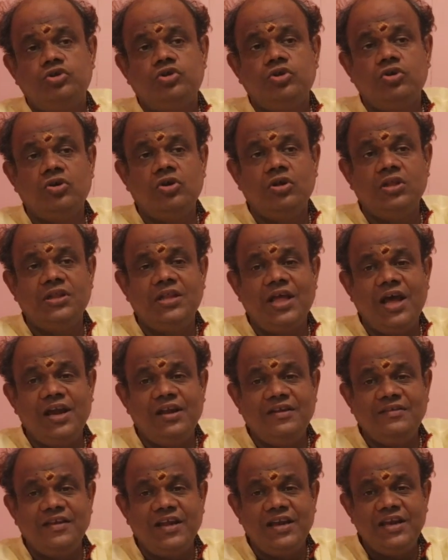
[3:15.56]
So
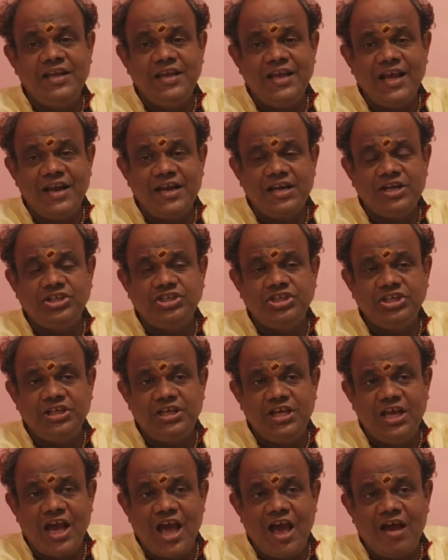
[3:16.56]
there is an
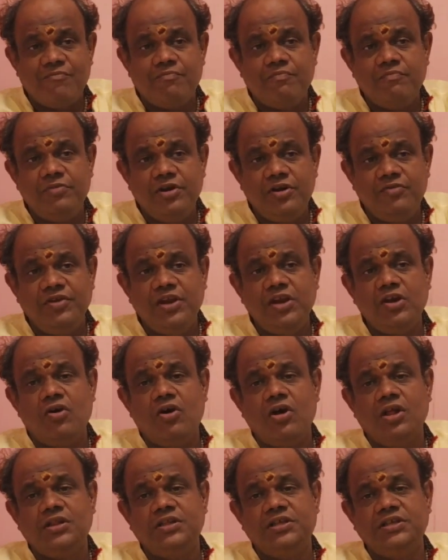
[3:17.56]
energy gap between
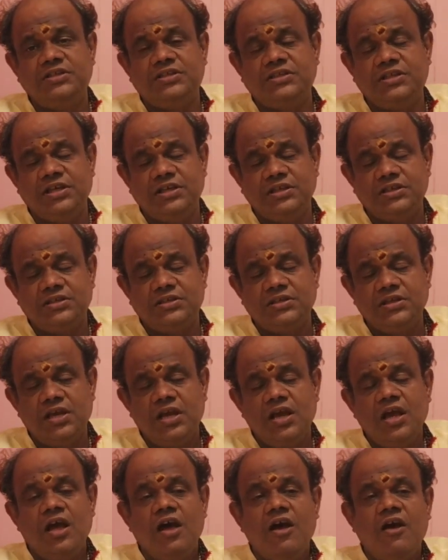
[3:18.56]
all these things.
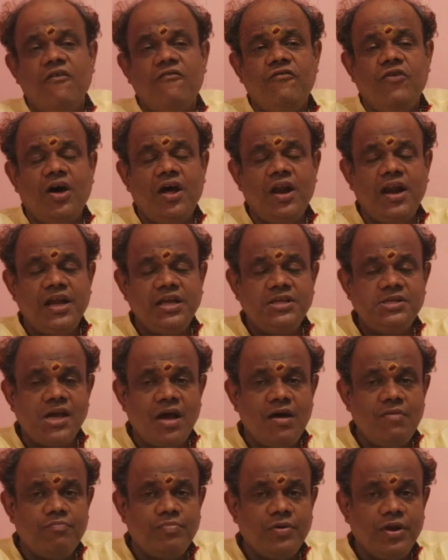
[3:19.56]
For
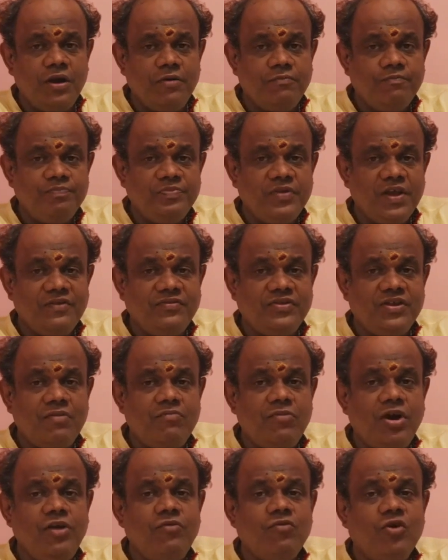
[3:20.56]
example, if
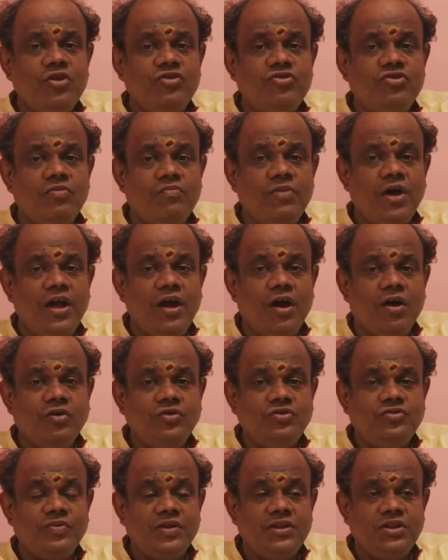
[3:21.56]
somebody wants to buy a
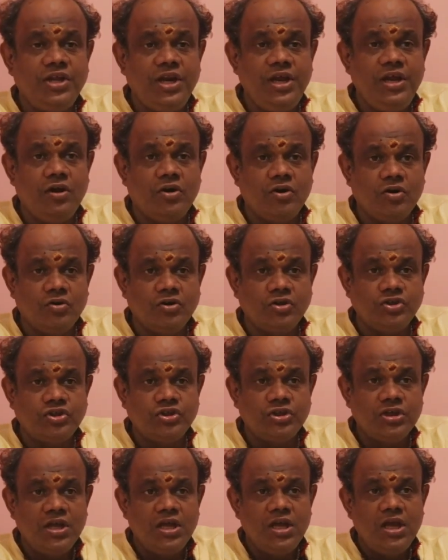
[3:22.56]
house for 3
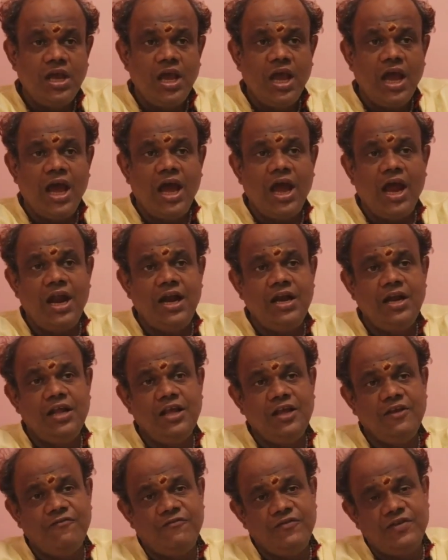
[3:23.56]
crores
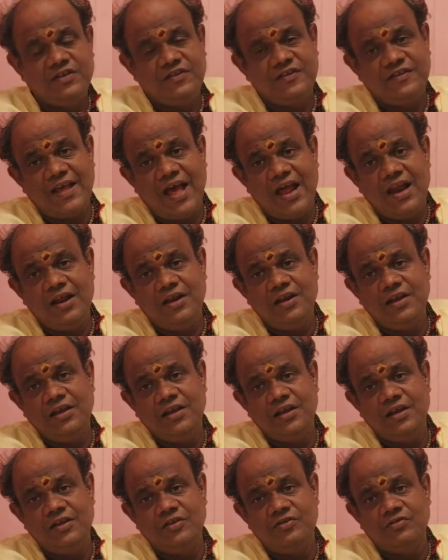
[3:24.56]
and if his
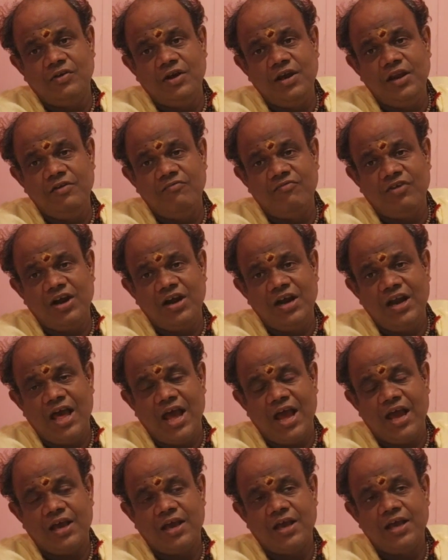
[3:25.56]
salary is only 1
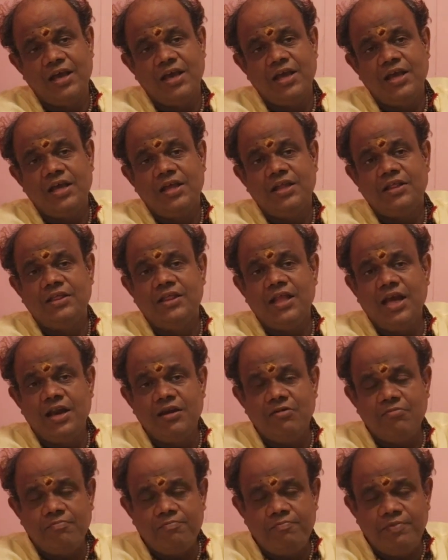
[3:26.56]
lakh,
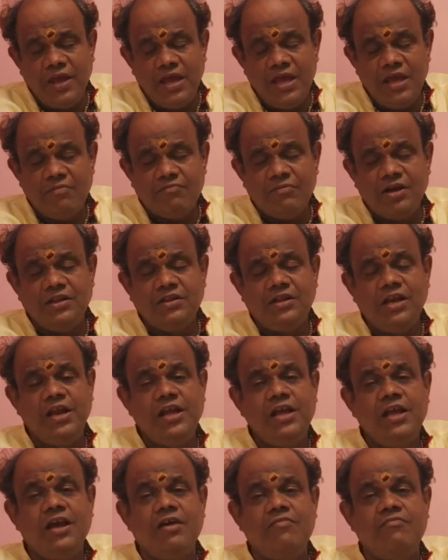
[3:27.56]
then paying
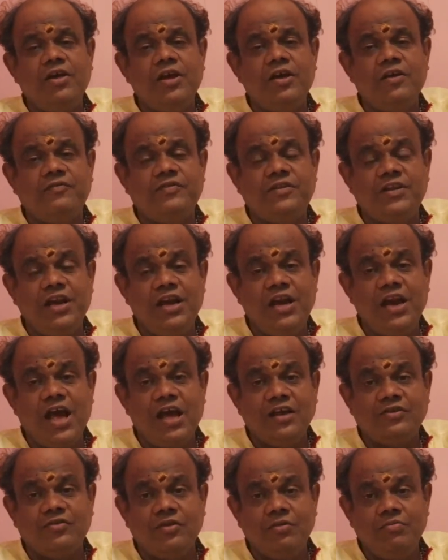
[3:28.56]
monthly EMI of 3
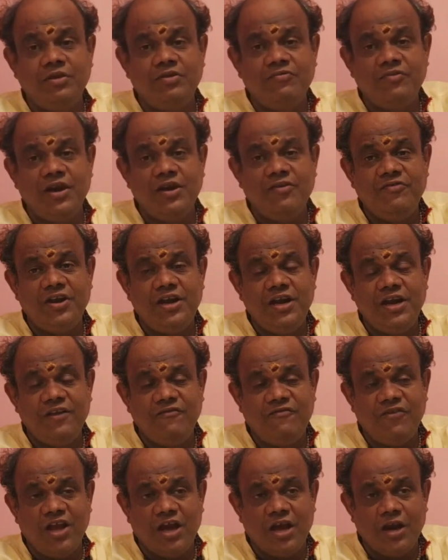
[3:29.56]
lakhs will be very, very
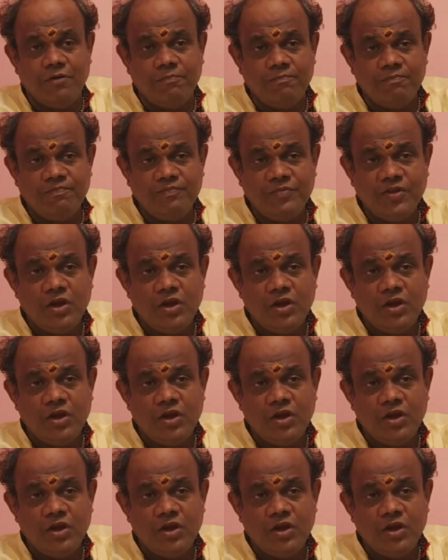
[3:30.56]
difficult.